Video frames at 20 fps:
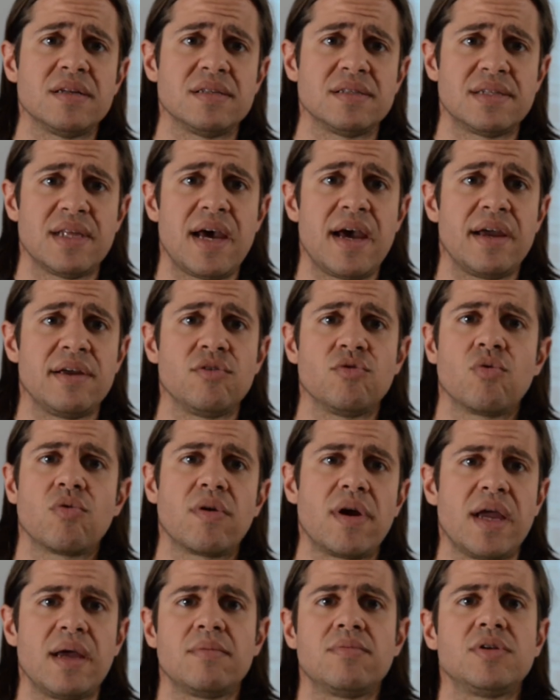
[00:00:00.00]
is that
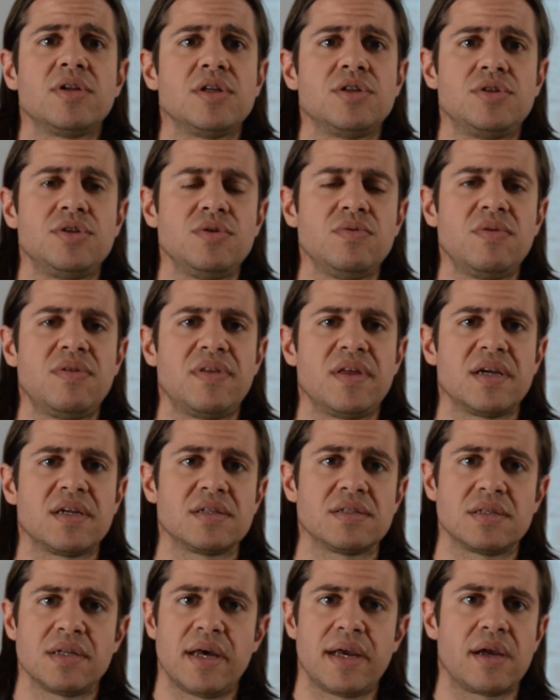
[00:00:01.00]
you're able to do
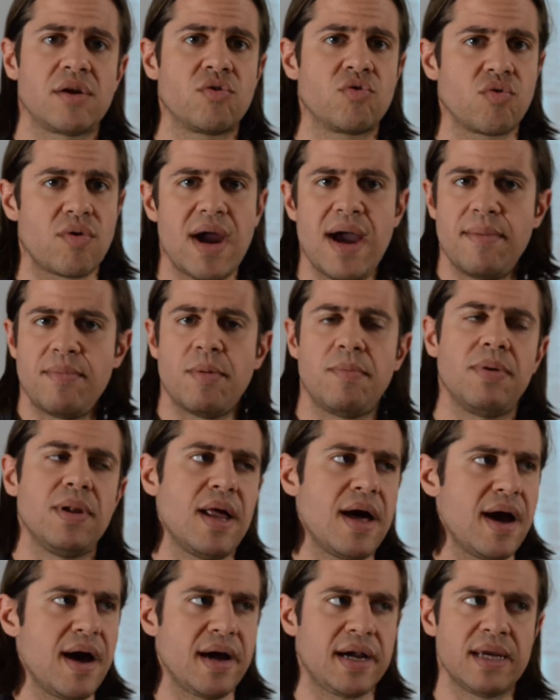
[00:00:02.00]
things like grab a
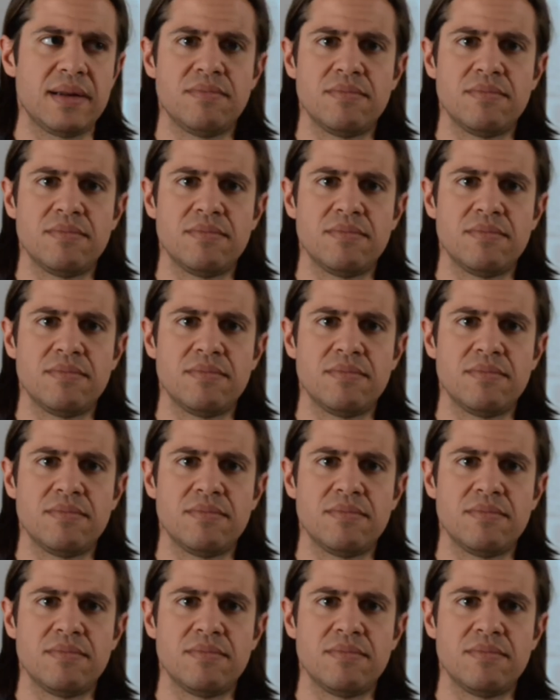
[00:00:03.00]
block